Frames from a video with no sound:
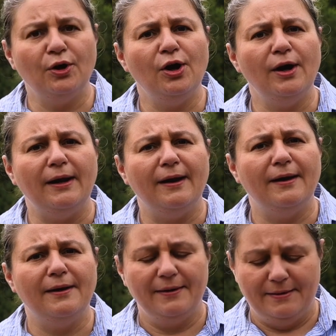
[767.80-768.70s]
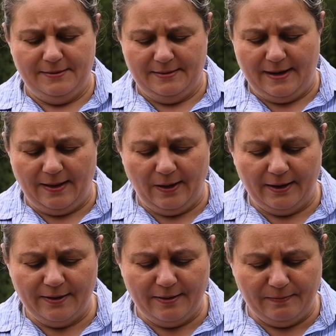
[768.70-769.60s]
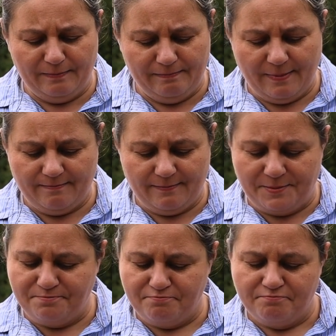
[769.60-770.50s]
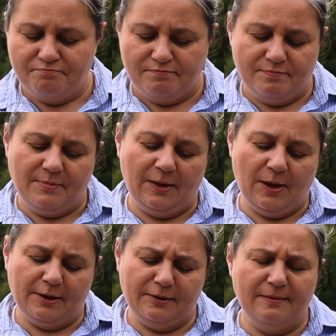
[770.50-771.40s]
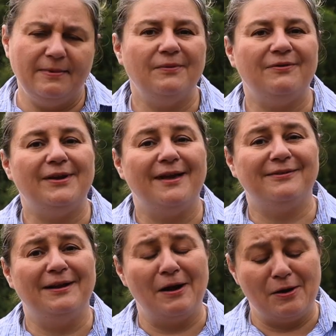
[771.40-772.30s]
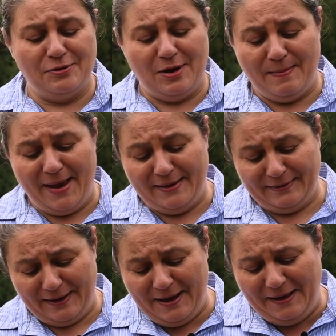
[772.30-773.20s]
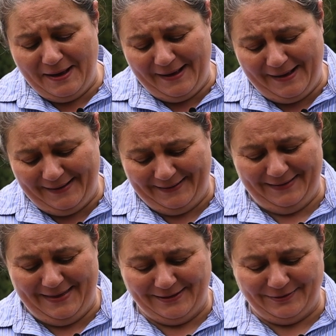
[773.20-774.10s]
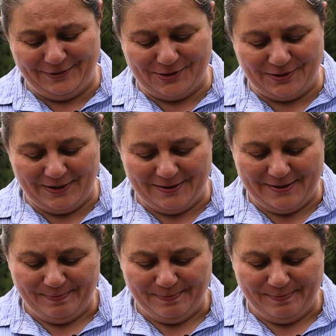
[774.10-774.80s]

good. A lot of them that we've tested aren't amazing. That's for sure.